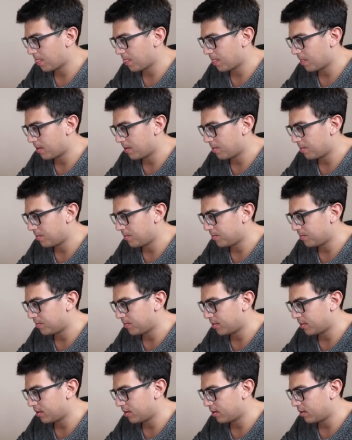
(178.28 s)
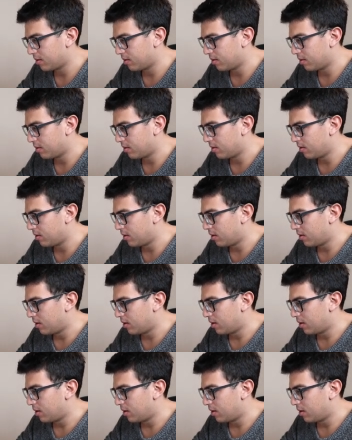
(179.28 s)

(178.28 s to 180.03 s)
[no speech]